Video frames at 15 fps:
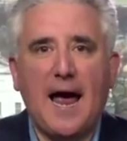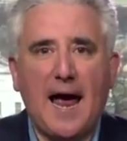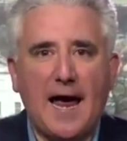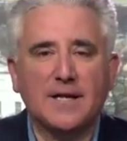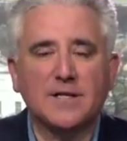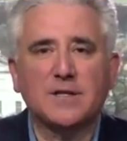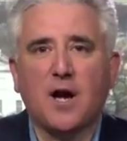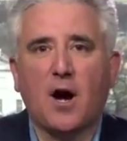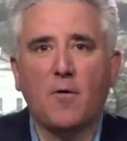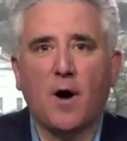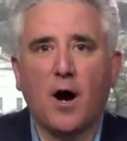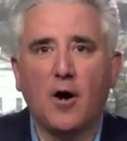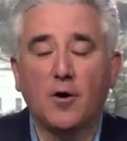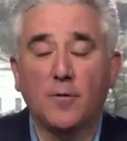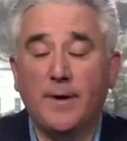and go
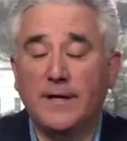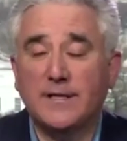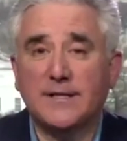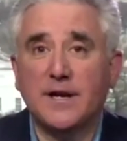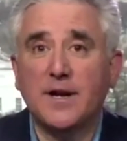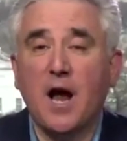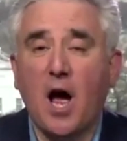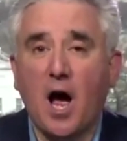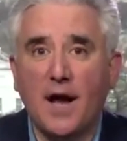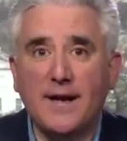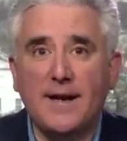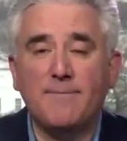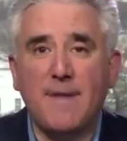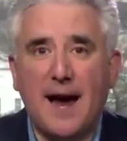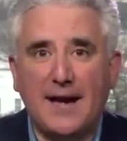home. It's an
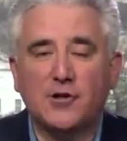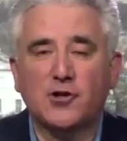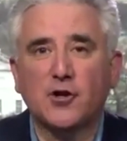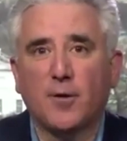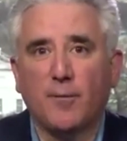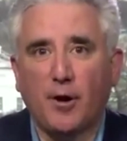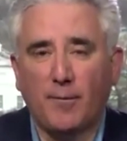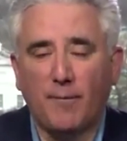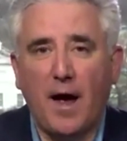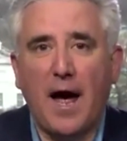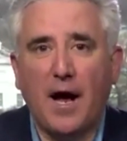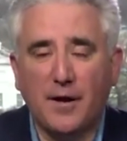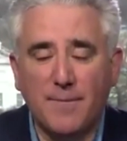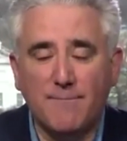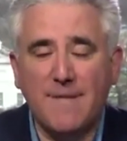unimaginable
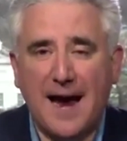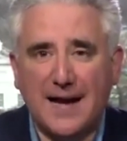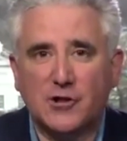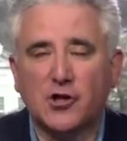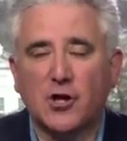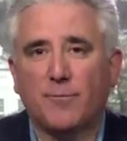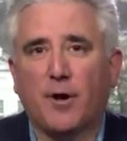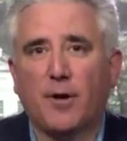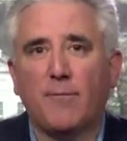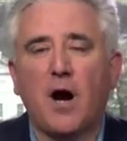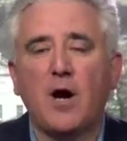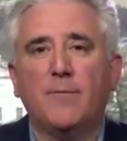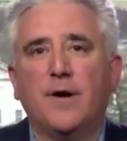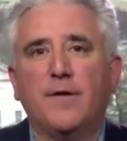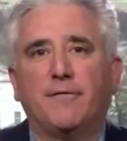
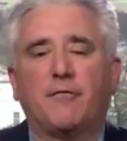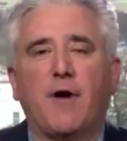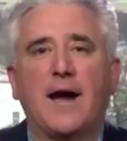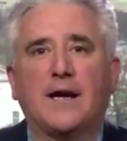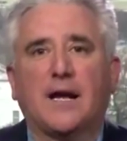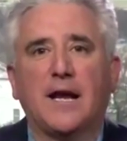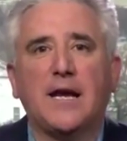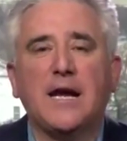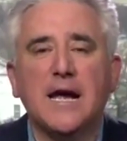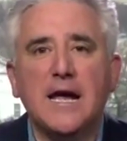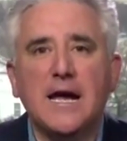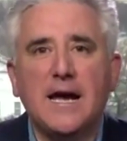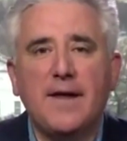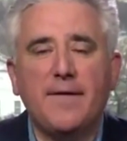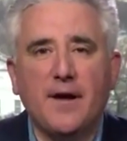moment, frankly,
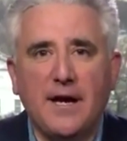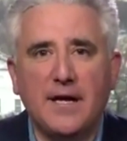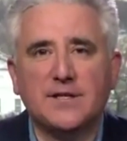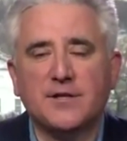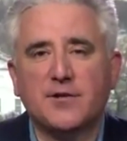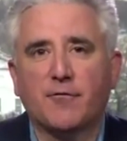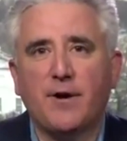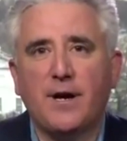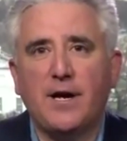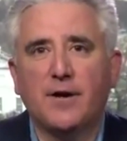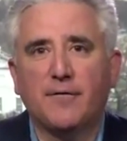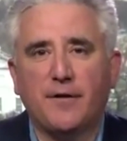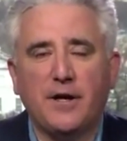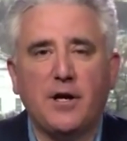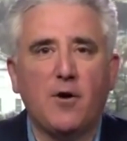in the history
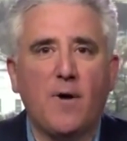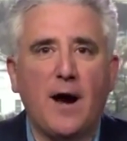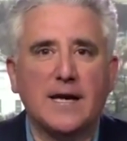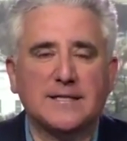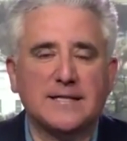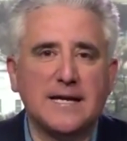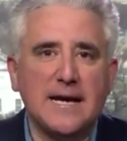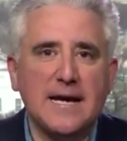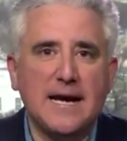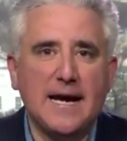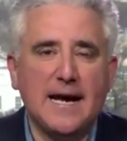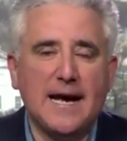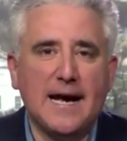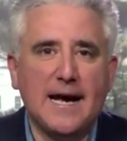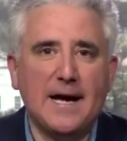of the US
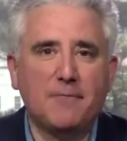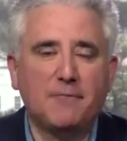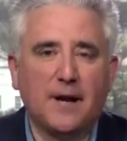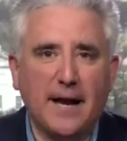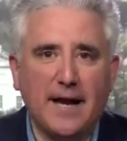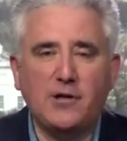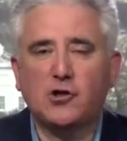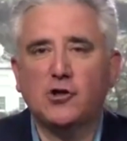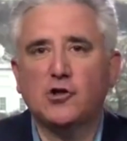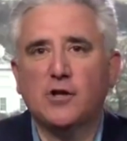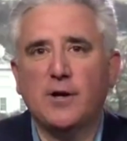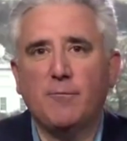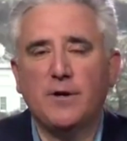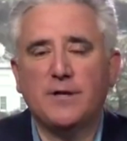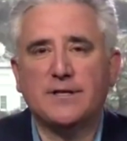
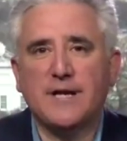relationship with